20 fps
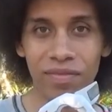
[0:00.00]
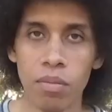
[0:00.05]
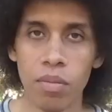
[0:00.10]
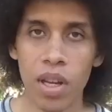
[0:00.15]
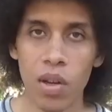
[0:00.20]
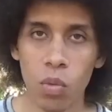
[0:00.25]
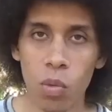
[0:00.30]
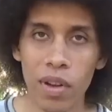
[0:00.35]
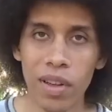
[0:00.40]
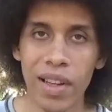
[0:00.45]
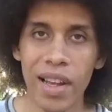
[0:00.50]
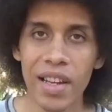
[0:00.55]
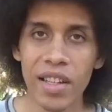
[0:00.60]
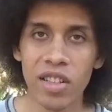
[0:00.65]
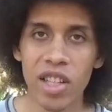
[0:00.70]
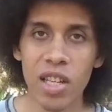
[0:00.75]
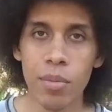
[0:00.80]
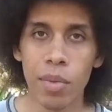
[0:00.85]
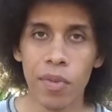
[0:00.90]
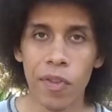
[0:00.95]
And one last
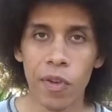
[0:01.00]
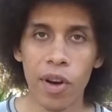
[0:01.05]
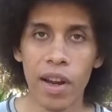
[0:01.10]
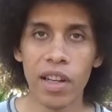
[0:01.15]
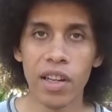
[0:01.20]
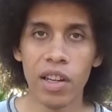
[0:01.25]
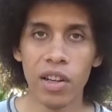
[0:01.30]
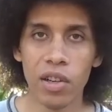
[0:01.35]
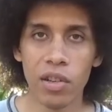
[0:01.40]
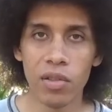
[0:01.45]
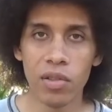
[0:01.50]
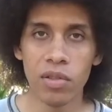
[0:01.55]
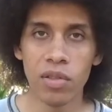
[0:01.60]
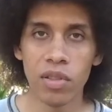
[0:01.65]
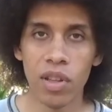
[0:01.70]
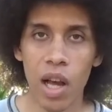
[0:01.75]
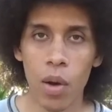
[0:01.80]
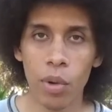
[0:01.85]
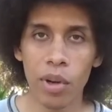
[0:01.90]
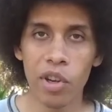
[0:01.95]
thing before I go,
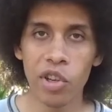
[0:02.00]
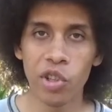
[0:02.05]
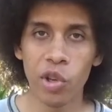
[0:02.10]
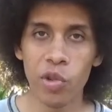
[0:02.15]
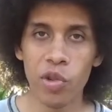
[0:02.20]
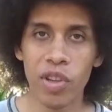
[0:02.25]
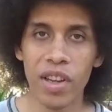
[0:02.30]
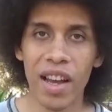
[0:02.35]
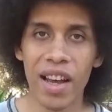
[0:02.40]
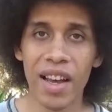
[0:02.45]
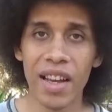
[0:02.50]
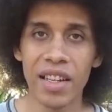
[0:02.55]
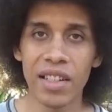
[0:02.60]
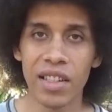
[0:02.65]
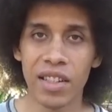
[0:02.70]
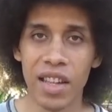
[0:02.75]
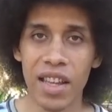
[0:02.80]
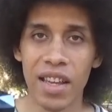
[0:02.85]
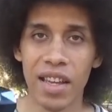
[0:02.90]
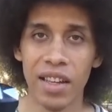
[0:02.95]
I want to show you
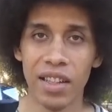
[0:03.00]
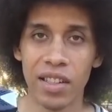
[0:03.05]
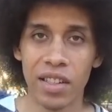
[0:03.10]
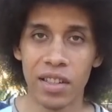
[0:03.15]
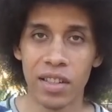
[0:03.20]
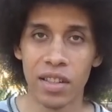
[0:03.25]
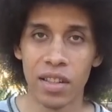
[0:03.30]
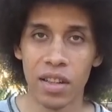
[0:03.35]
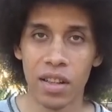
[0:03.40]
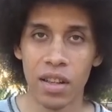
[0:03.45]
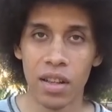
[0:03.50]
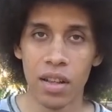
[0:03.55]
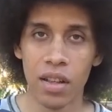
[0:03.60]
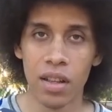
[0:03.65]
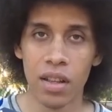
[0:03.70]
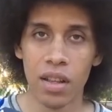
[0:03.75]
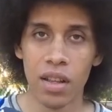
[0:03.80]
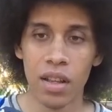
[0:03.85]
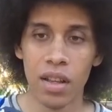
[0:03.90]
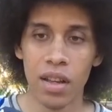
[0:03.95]
guys this.
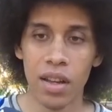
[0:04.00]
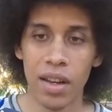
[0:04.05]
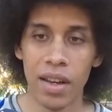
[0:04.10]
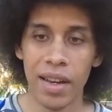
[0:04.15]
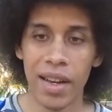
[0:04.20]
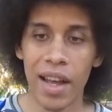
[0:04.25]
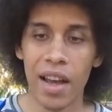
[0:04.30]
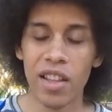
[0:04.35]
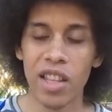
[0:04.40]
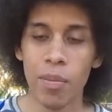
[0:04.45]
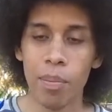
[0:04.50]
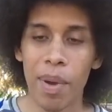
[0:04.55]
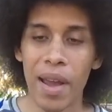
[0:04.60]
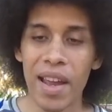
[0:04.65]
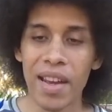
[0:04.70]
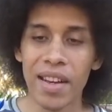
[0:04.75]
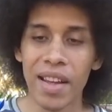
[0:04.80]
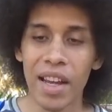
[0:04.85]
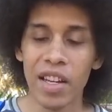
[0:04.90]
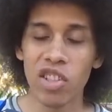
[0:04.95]
Now in the
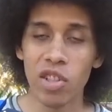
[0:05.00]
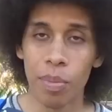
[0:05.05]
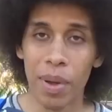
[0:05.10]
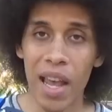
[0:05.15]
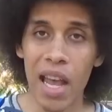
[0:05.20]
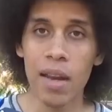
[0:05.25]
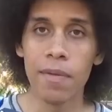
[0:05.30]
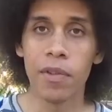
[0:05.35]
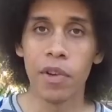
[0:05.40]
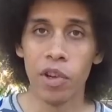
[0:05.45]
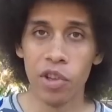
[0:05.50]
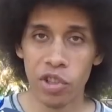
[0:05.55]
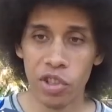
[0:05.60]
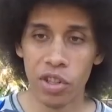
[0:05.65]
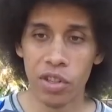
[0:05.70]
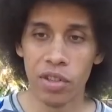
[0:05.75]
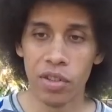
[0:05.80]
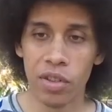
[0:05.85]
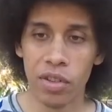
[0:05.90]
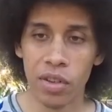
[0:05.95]
Bandai Japan
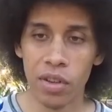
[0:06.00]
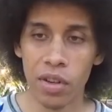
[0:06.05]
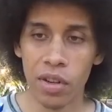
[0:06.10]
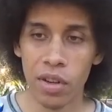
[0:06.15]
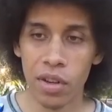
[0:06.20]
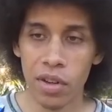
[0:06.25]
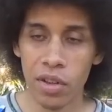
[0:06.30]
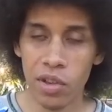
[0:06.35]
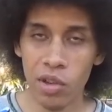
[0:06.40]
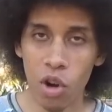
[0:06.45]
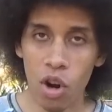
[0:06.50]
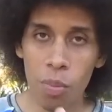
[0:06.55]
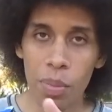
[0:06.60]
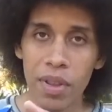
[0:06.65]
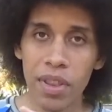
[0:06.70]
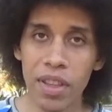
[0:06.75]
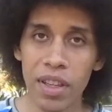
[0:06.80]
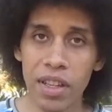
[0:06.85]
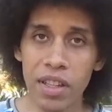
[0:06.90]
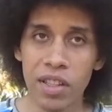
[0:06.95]
version, you
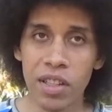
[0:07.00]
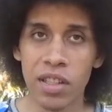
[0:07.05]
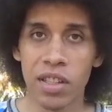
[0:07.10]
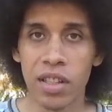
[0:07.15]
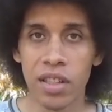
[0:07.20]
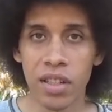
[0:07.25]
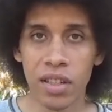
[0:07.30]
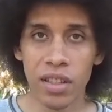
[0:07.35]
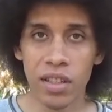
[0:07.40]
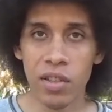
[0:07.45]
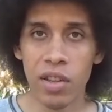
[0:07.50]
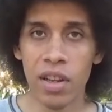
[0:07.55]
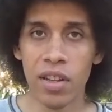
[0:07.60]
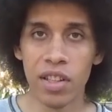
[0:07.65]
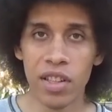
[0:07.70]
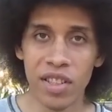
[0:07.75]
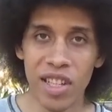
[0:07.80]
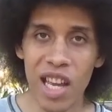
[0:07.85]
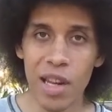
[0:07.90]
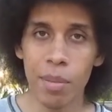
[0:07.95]
open this, you hear the
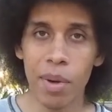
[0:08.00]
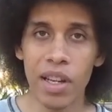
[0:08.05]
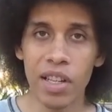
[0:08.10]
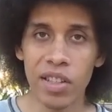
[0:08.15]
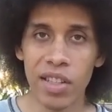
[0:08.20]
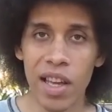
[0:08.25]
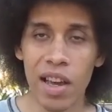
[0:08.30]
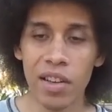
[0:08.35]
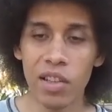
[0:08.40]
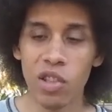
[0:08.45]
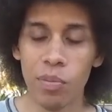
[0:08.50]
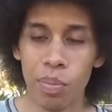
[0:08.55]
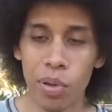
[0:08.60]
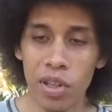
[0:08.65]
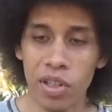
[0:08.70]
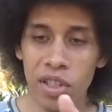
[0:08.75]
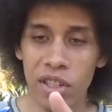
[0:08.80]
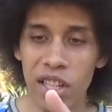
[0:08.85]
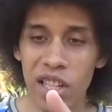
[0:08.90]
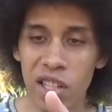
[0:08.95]
standby sound, you
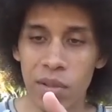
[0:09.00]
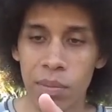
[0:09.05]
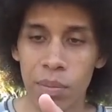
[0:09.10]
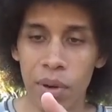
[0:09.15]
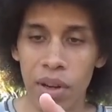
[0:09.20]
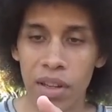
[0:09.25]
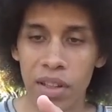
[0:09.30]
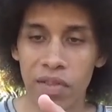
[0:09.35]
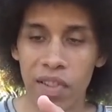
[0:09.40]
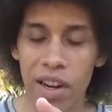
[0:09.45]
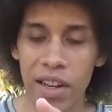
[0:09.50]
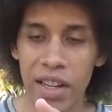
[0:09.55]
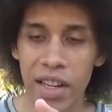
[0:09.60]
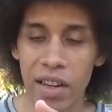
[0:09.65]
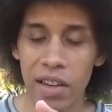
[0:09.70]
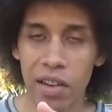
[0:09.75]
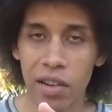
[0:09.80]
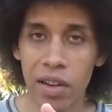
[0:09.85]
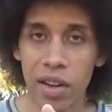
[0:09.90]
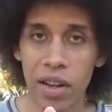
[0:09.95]
push this button right
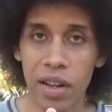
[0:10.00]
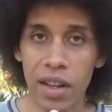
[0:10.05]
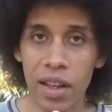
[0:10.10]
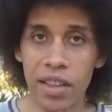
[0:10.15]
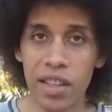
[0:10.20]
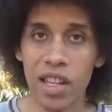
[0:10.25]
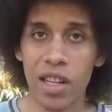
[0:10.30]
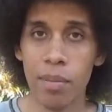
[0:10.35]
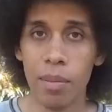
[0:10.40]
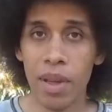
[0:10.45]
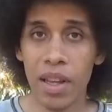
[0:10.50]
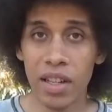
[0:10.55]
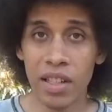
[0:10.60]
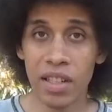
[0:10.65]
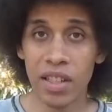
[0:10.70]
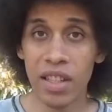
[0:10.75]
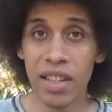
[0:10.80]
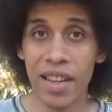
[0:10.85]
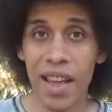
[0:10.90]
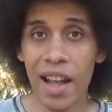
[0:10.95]
here, and then it makes
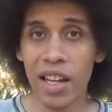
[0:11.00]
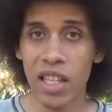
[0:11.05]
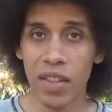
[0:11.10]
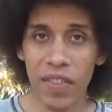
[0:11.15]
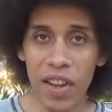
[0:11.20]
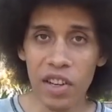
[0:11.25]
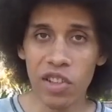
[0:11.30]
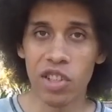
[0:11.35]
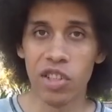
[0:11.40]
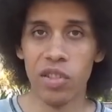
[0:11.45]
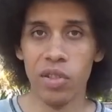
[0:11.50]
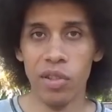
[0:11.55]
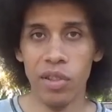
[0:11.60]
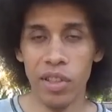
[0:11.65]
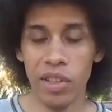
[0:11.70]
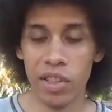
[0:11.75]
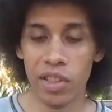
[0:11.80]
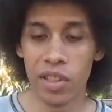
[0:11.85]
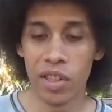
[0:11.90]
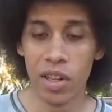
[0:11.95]
the activation
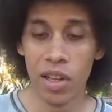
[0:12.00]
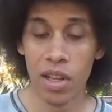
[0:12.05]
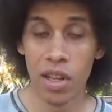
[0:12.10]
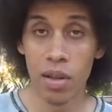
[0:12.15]
noise.